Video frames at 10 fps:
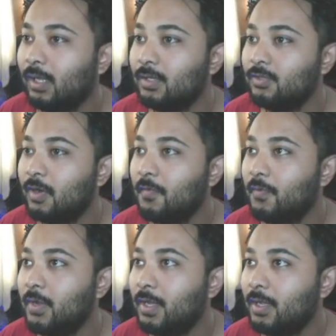
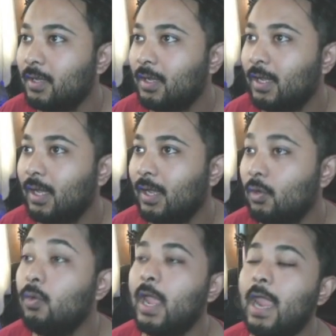Girafarig.
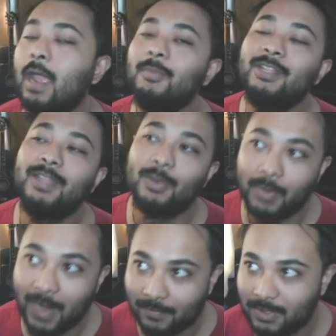Oh, I mean, they
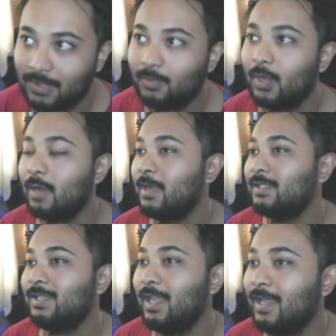don't have shield. What am I
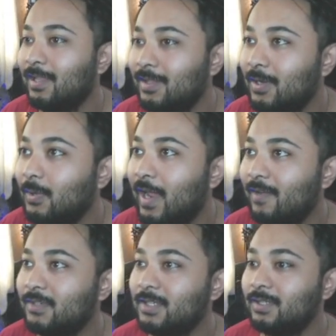saying? They don't
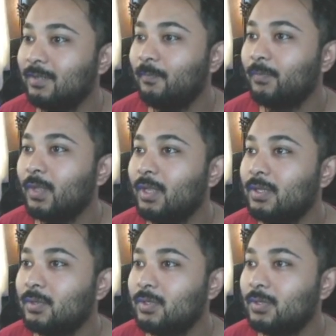have shield.
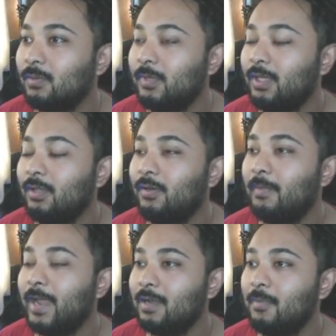So it's gonna be their
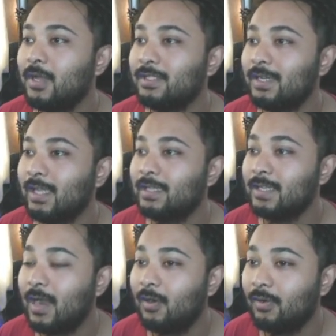Mandibuzz
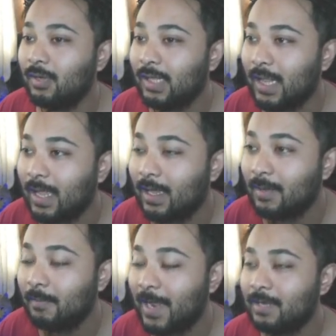against our
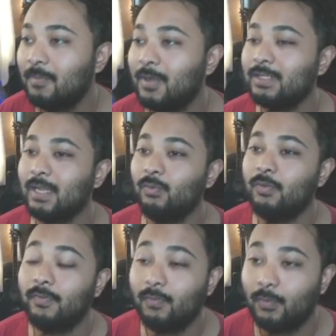Mandibuzz,
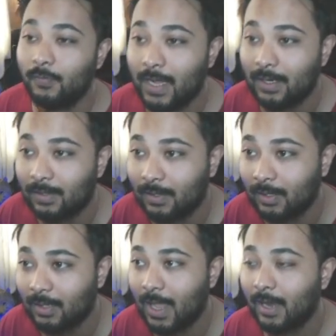and we've got
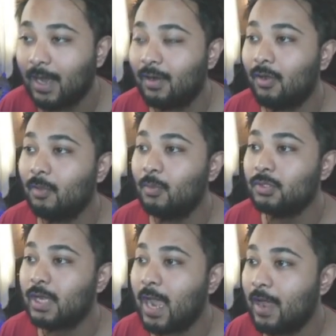Gligar
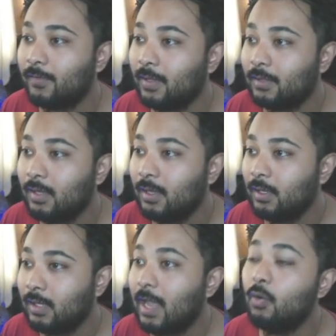almost half health.
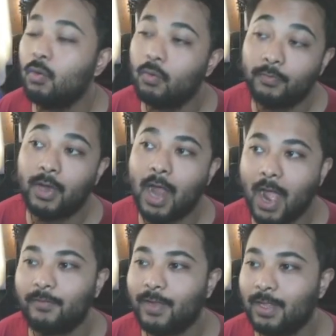Yeah, over
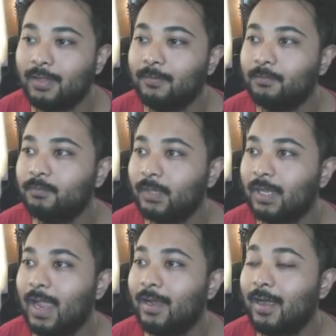half health.
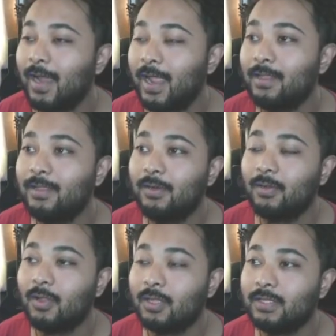Gligar, and their
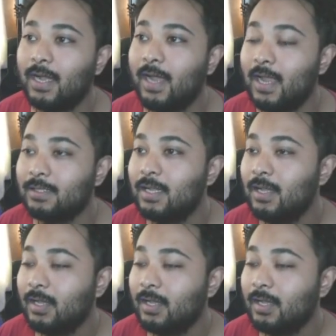Clodsire has